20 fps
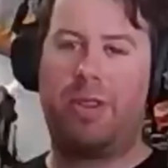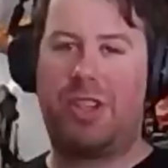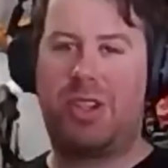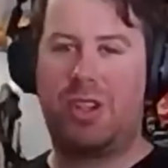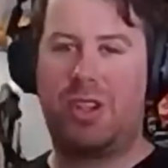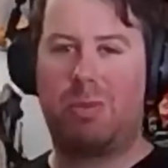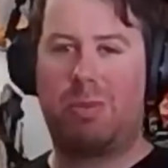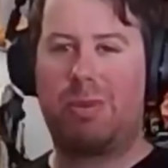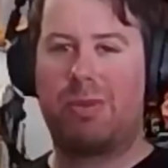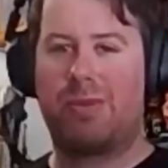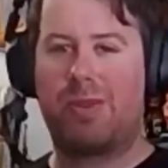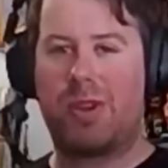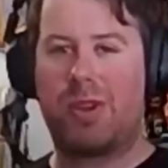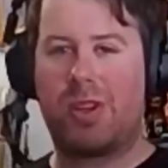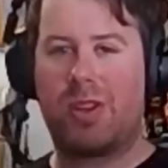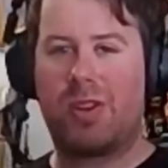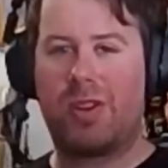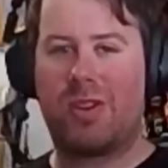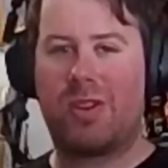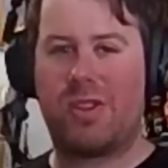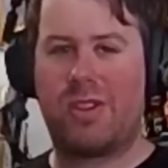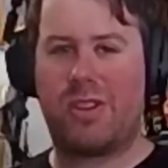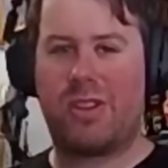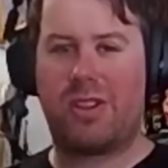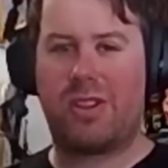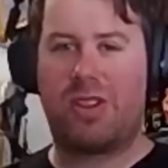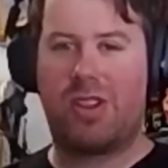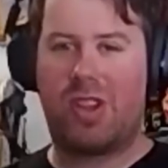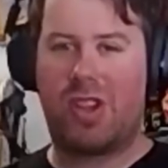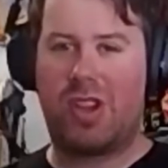do prefer
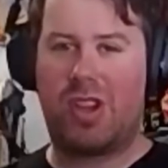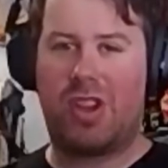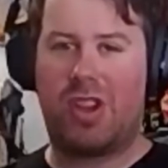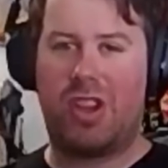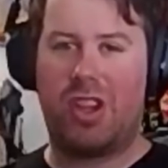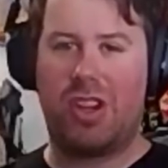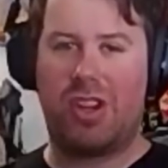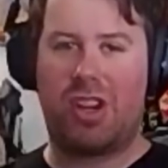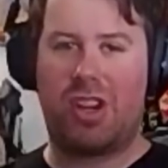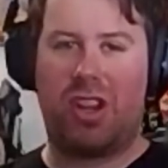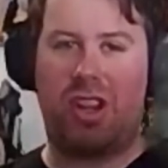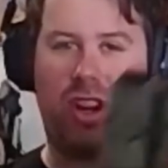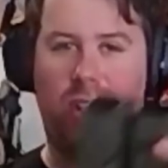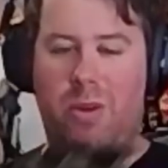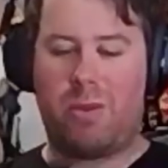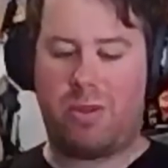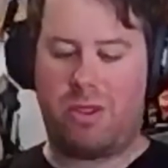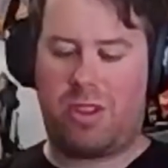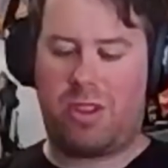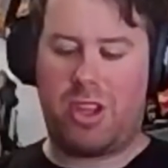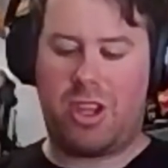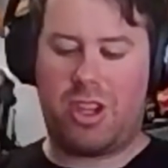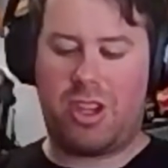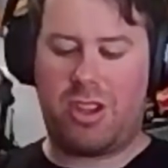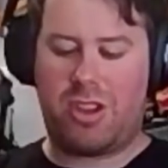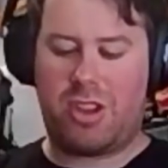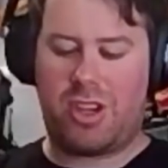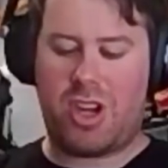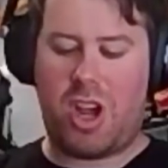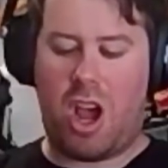the
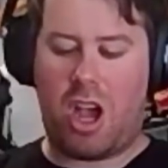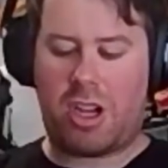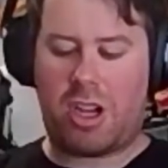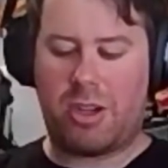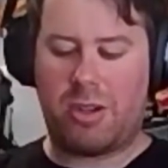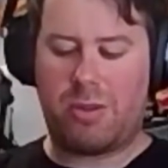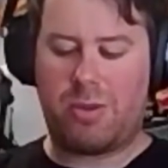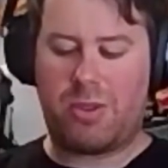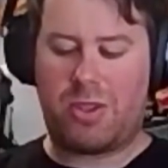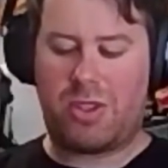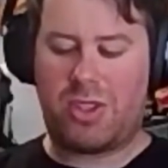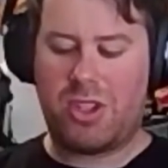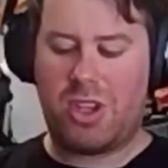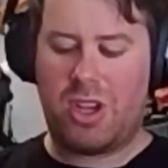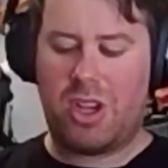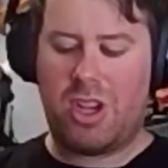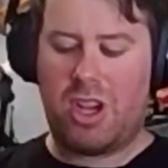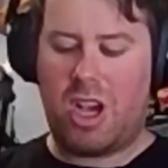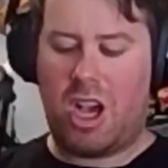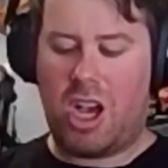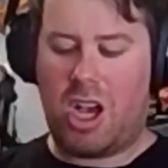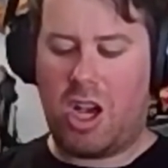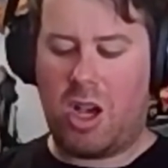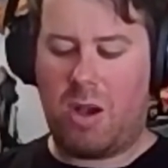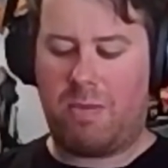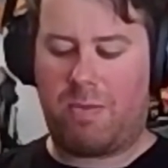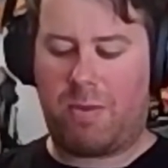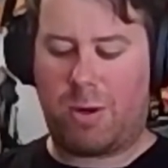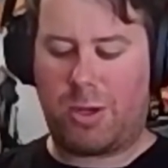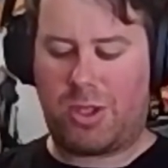tacos
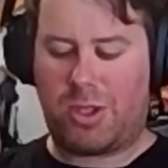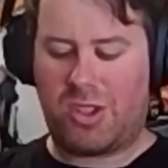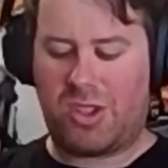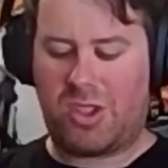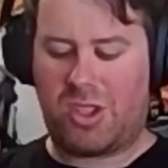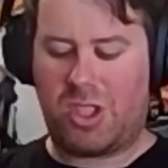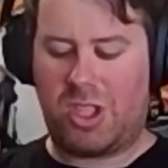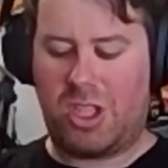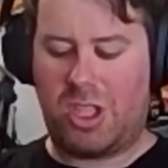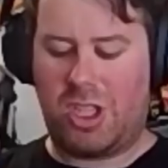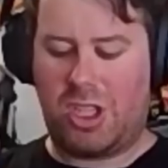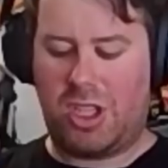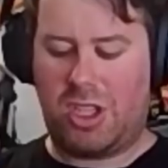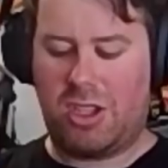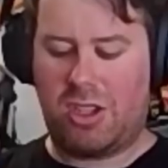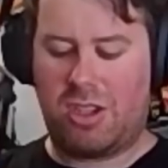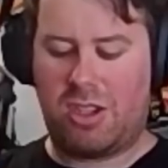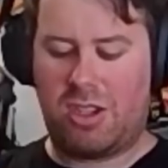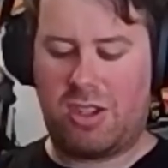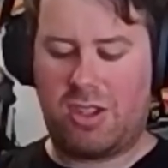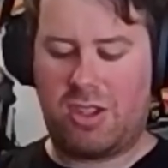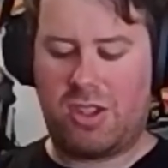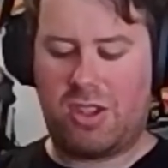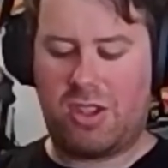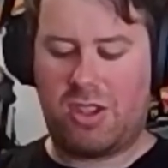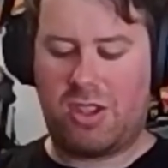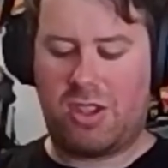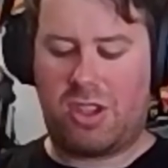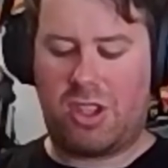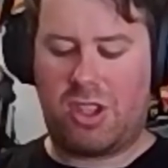versus the
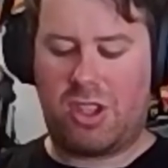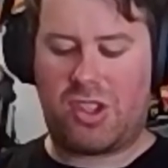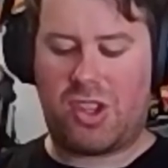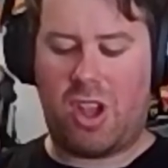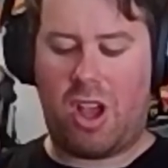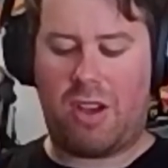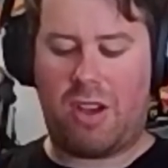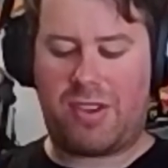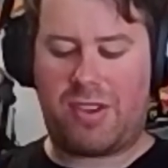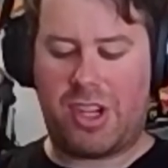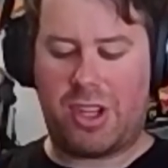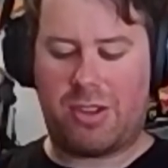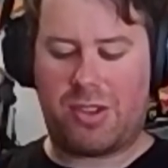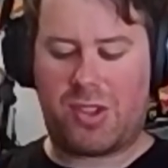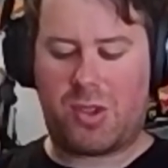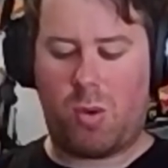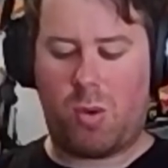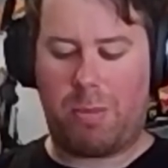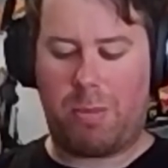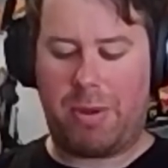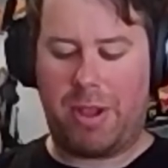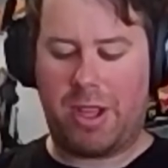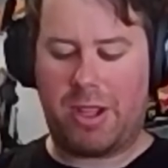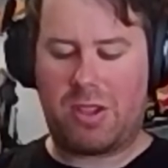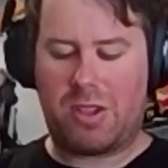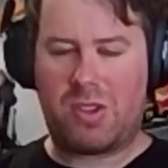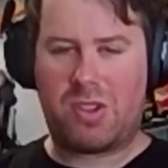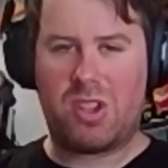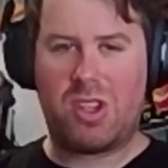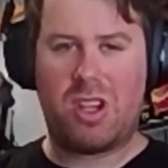soft shell
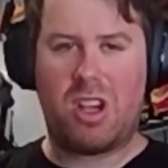scorpions.